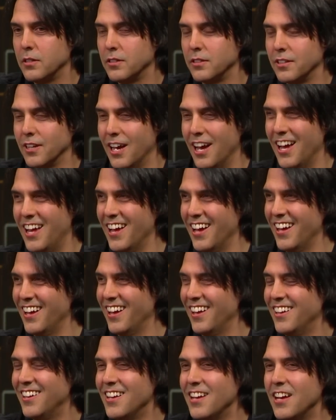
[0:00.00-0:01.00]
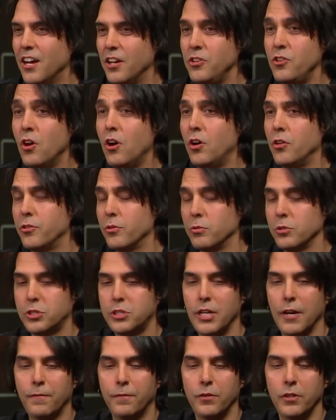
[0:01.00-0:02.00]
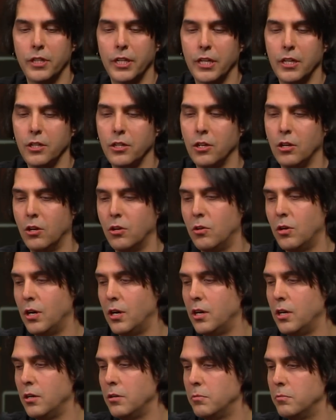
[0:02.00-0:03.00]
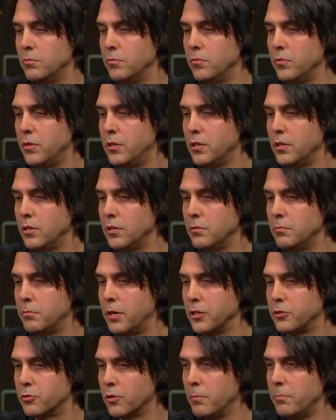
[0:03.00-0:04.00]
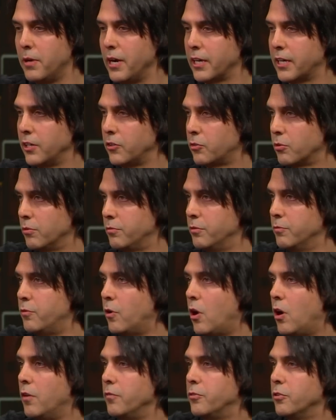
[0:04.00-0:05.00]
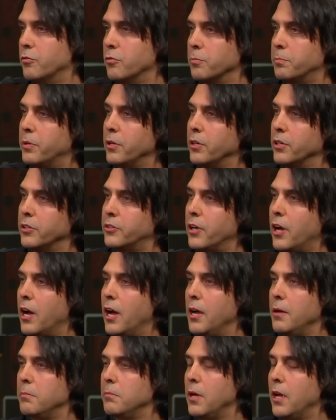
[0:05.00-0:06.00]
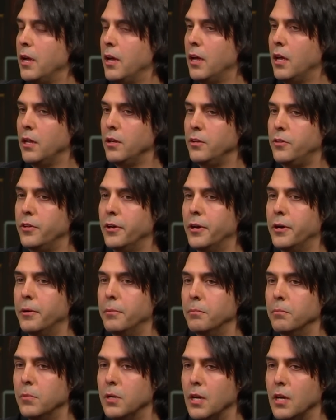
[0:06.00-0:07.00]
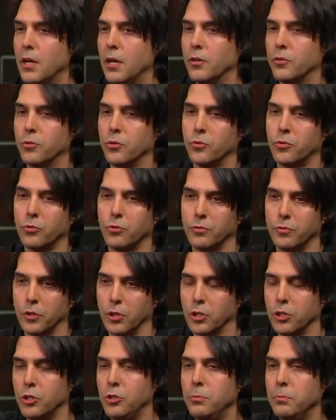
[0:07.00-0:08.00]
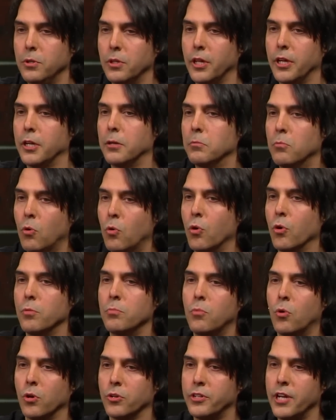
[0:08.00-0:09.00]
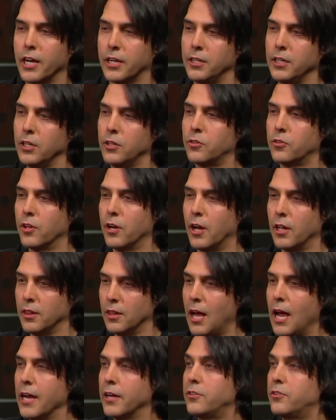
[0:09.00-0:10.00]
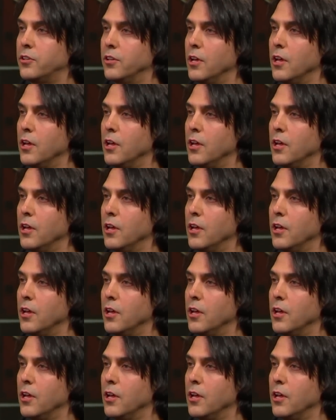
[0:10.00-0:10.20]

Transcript: Yeah. no, there was definitely, you know, uh, the my drum miking sort of evolved over a period of time, and um, and so it was sort of accumulating more and more techniques that I liked.